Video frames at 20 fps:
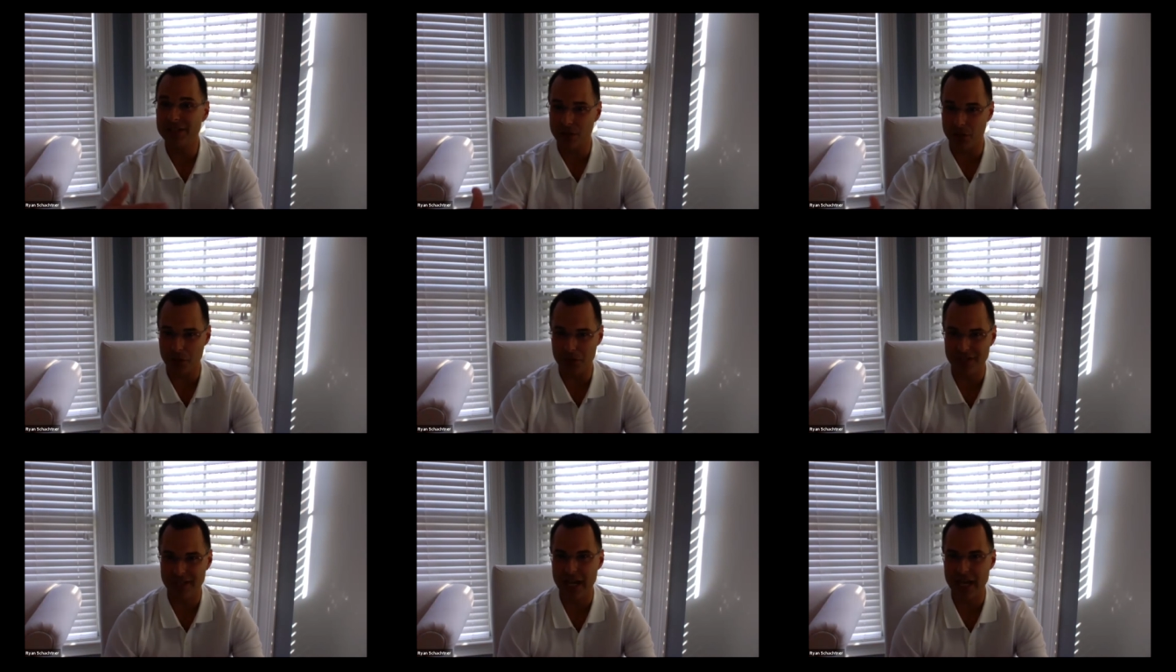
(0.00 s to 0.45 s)

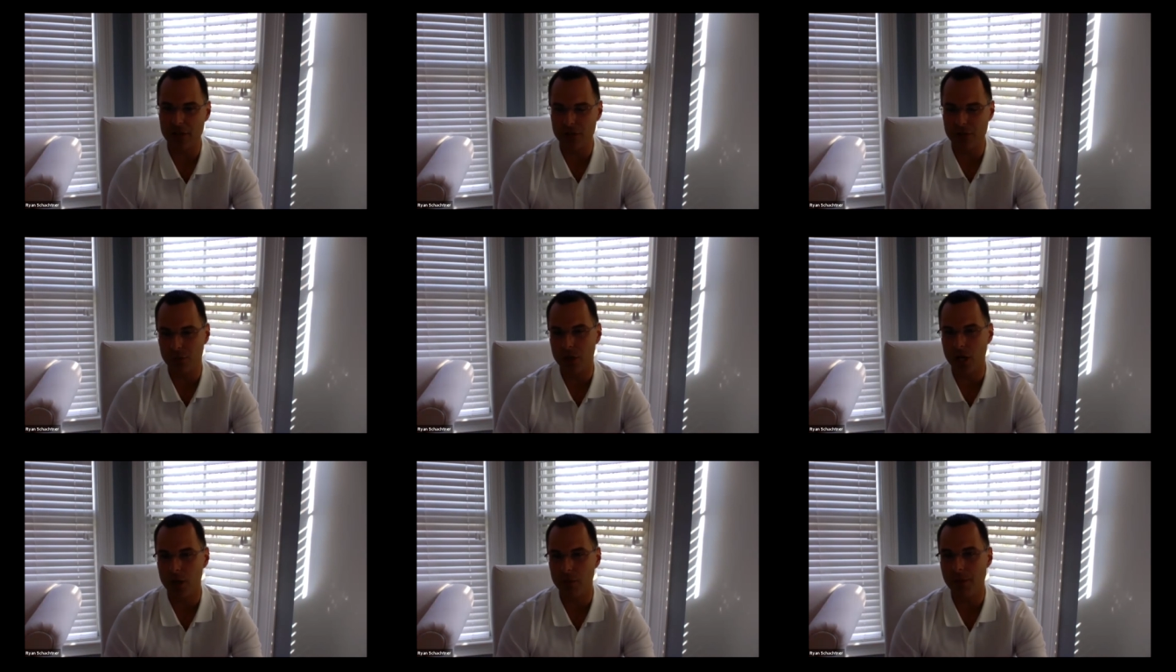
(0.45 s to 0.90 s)
Those
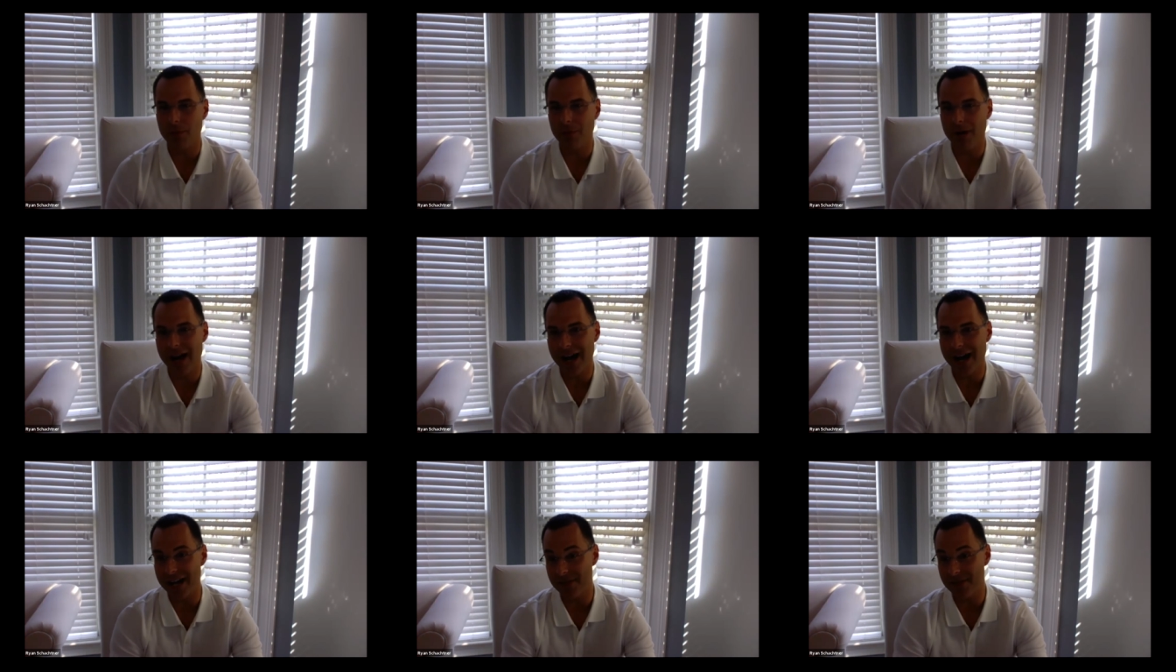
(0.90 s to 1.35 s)
scouts were coming
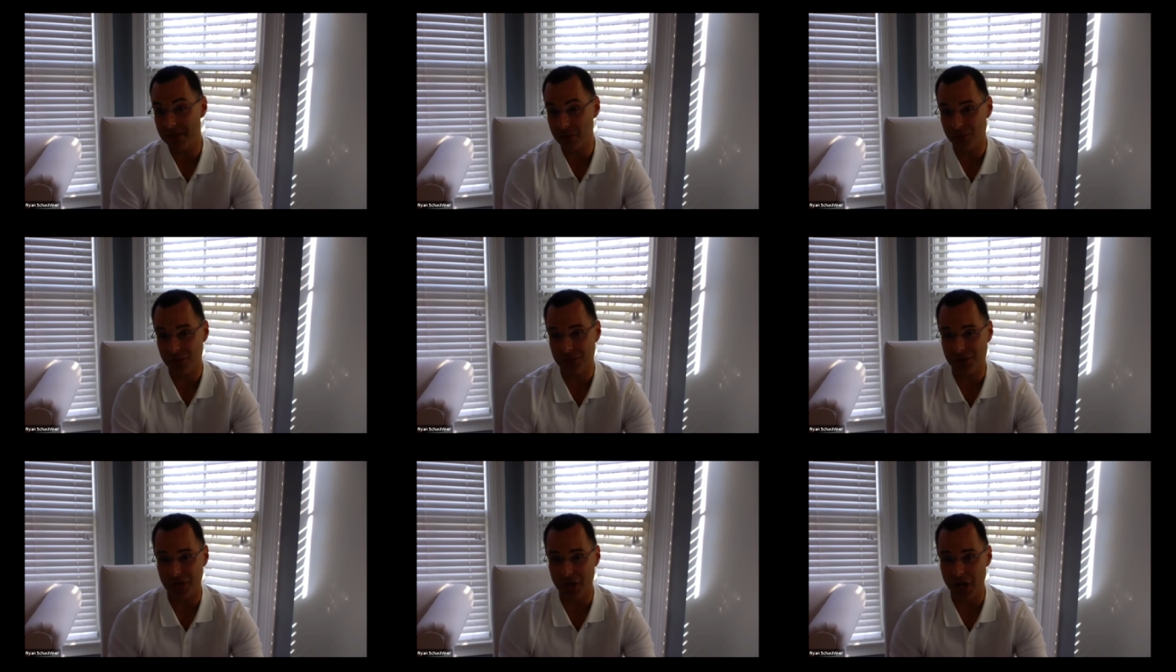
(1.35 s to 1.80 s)
by, and
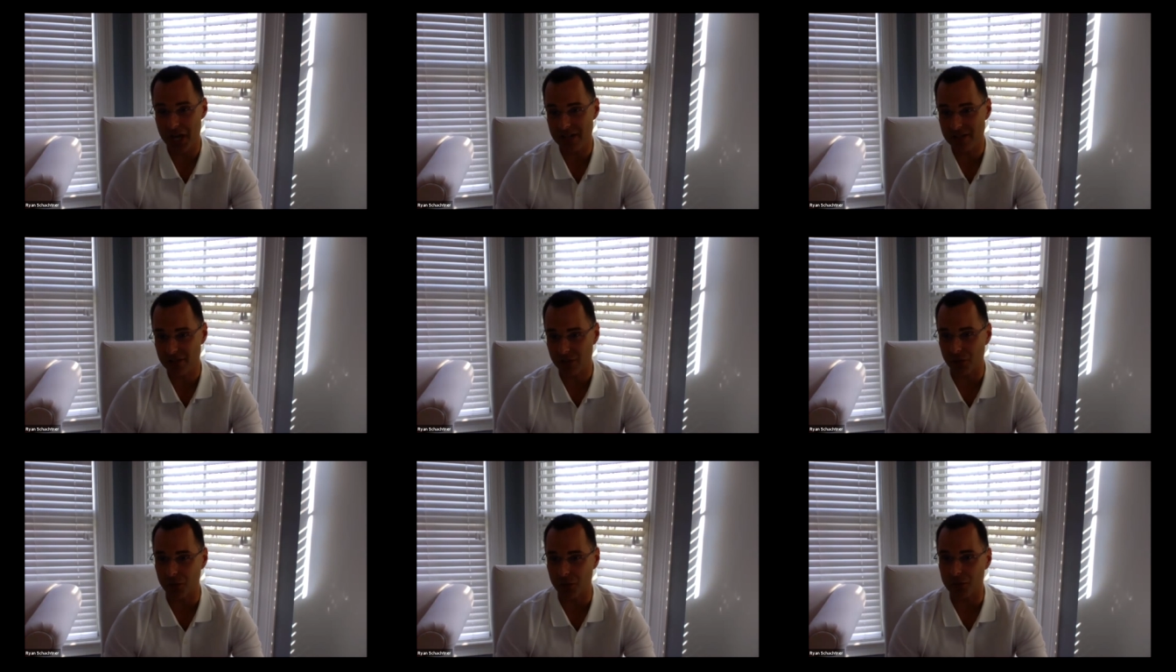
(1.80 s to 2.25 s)
this was in high
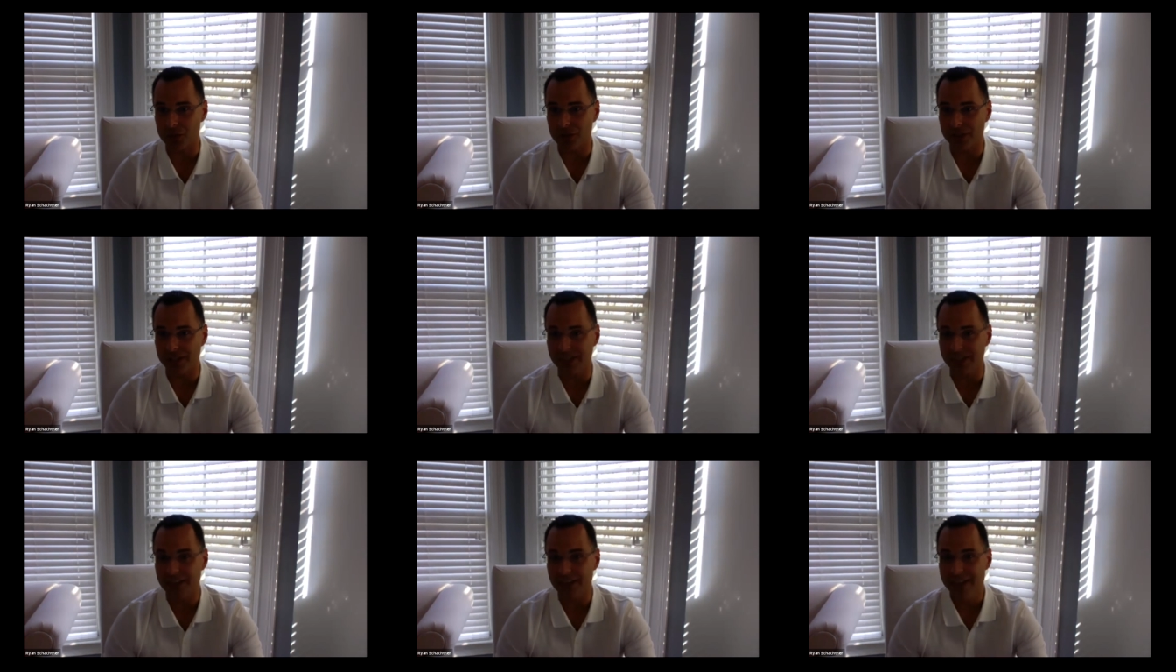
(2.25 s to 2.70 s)
school.